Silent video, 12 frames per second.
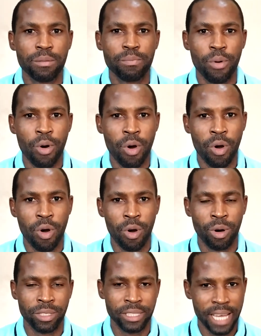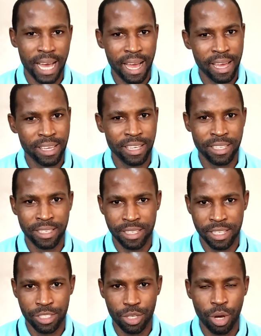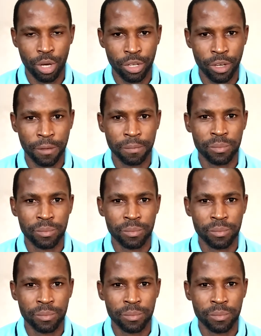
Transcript: poor or die in dishonor.